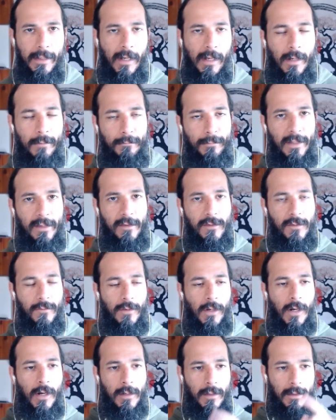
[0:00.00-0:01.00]
complex of
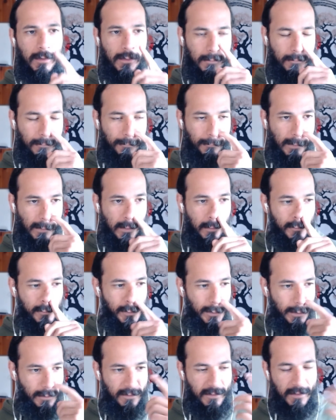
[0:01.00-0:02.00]
Carla because
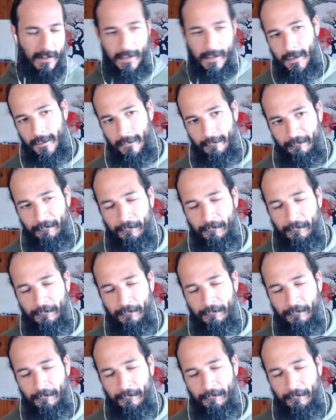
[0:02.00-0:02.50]
she's sick.